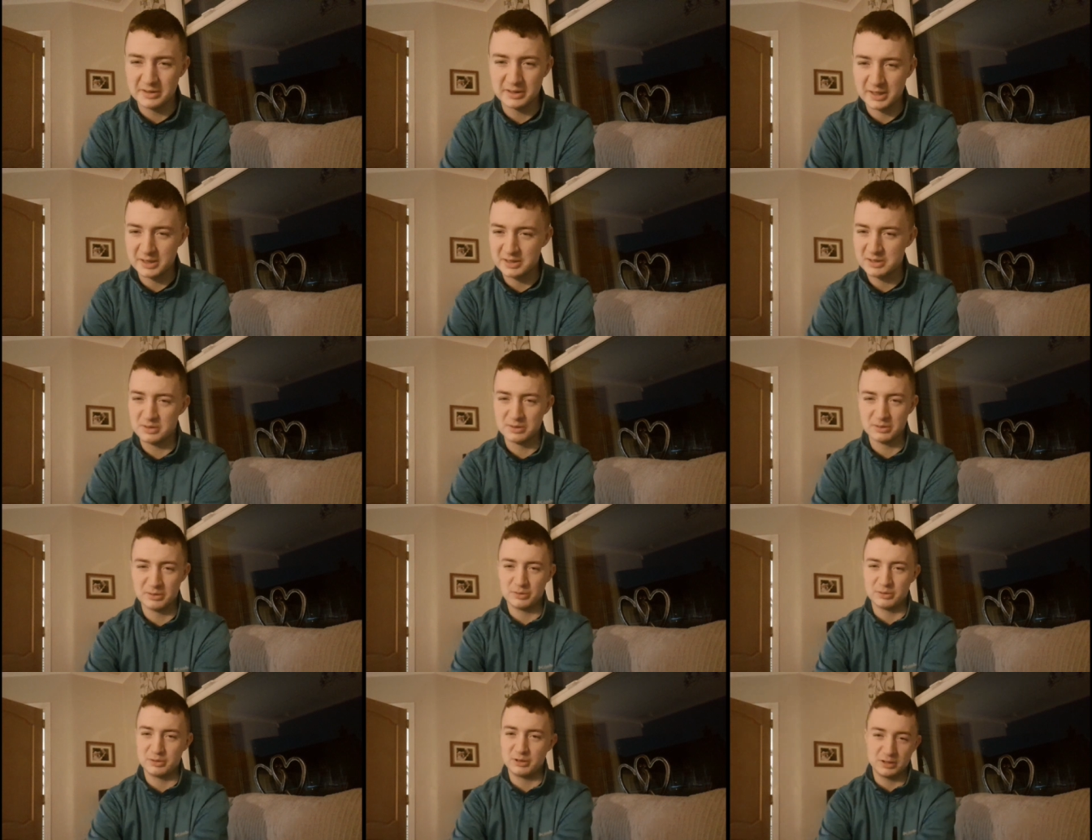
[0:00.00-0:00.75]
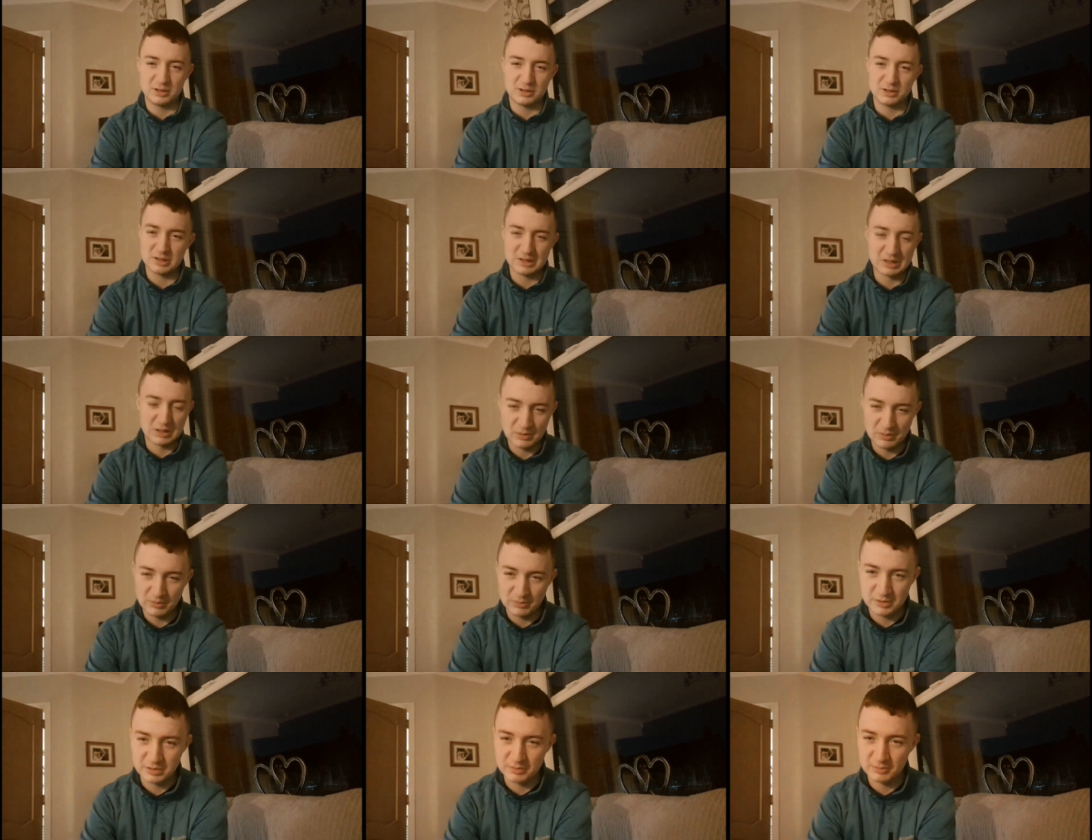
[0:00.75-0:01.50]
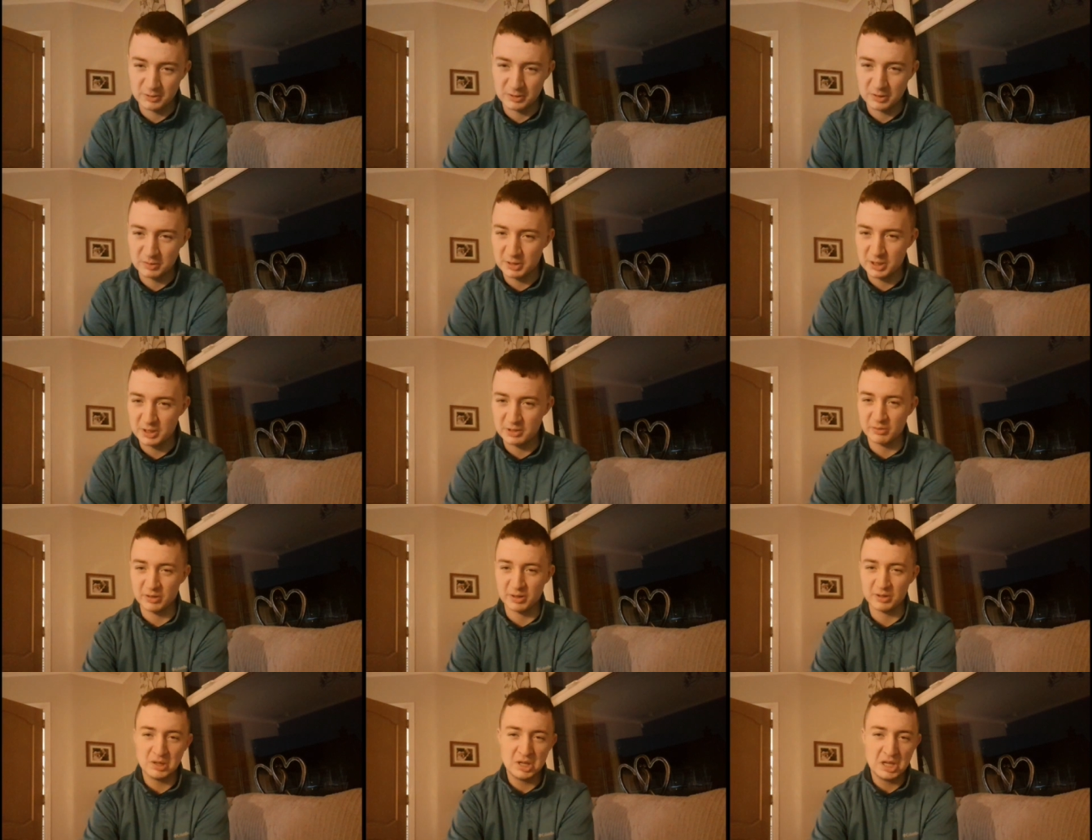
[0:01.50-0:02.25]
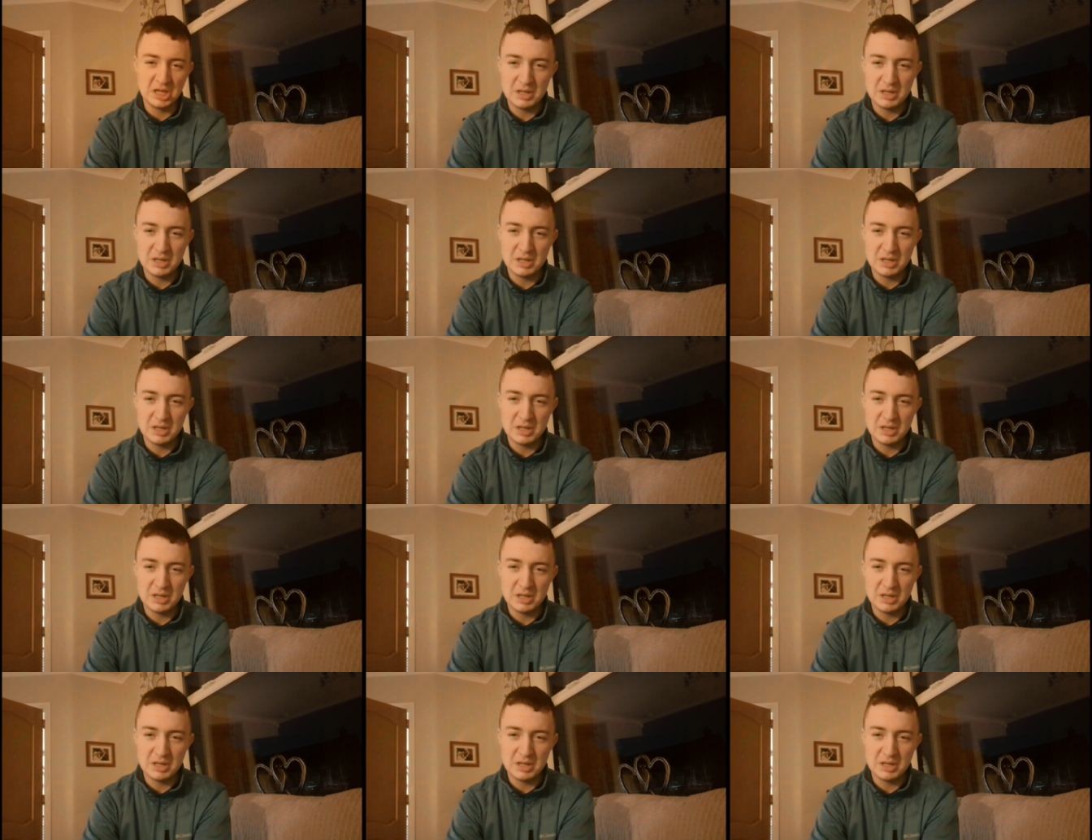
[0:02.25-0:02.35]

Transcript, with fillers: that, so you just knew it wasn't going to be great.